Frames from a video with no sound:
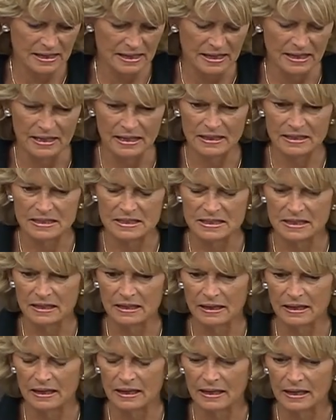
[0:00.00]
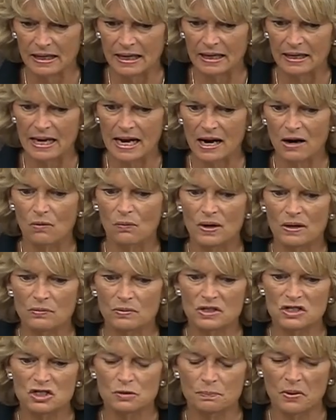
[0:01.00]
and how we
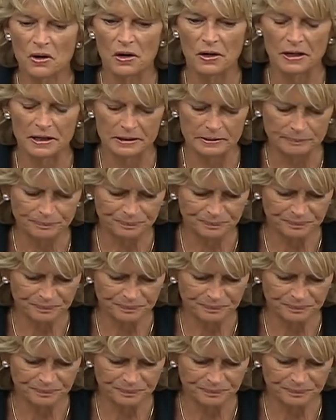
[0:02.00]
respond